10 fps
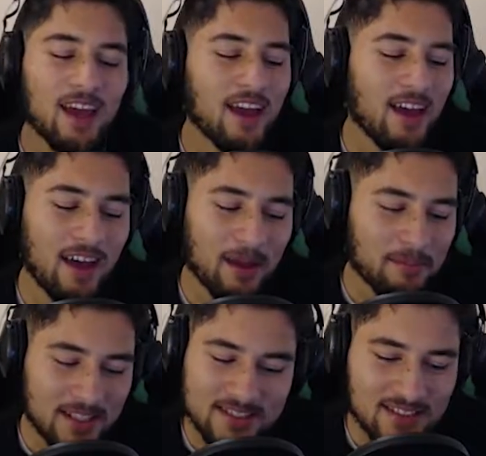
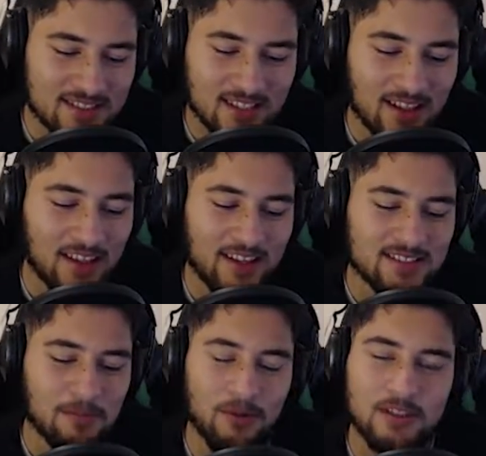This is the
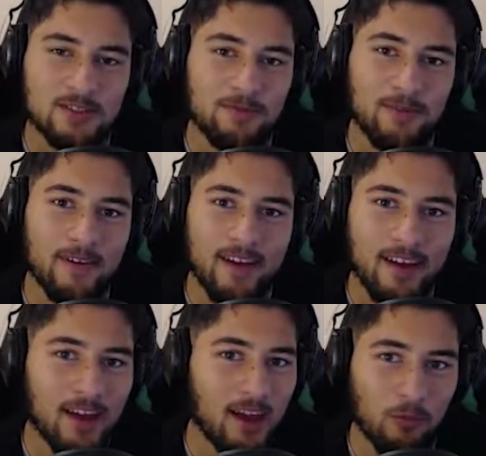least impressive
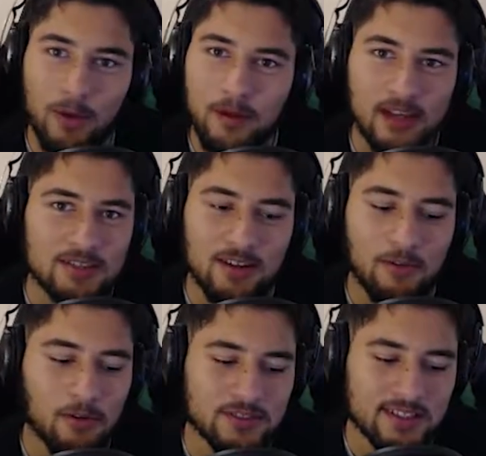remaster I've
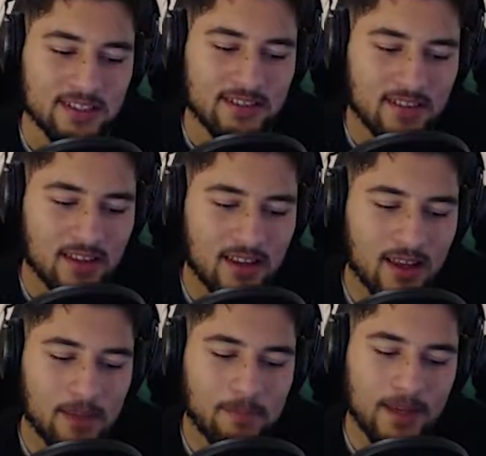ever seen.
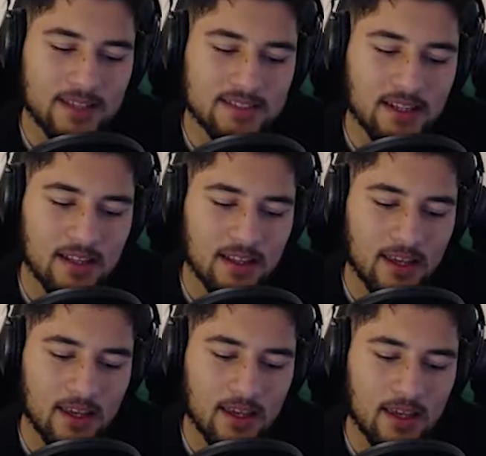
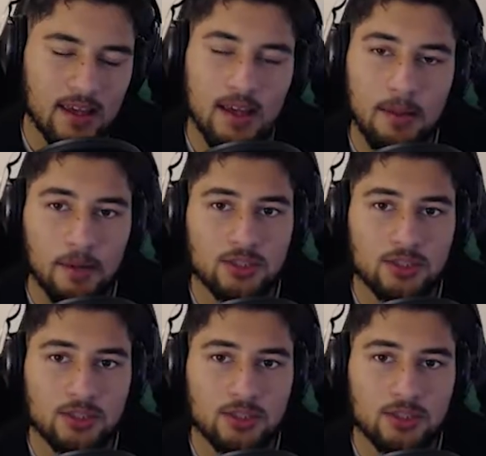Basically, I'm going to